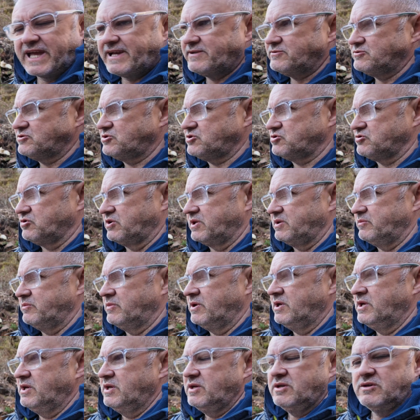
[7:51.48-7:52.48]
downstream
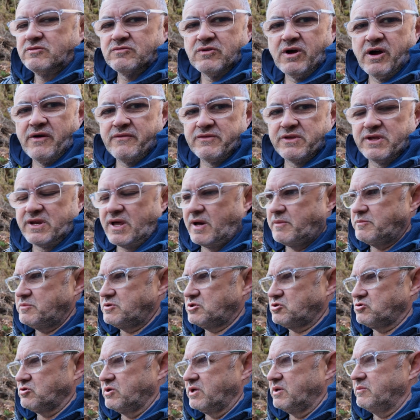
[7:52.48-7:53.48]
rather than
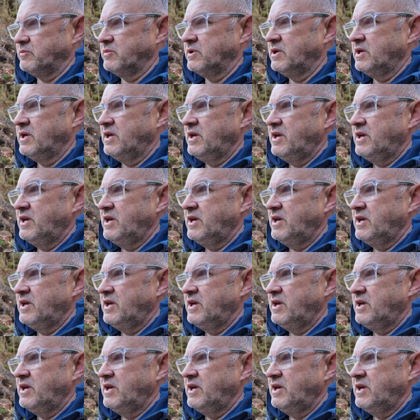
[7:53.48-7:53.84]
upstream.